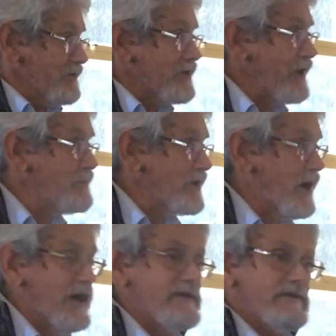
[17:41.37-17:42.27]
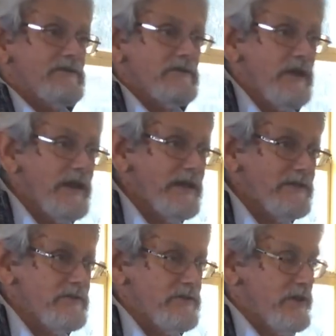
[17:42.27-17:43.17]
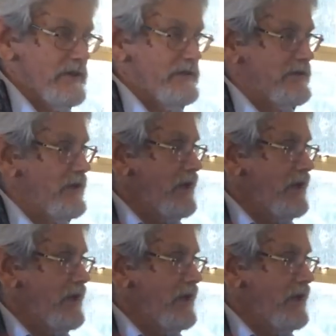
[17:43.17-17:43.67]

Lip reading: so same diet hasn't changed,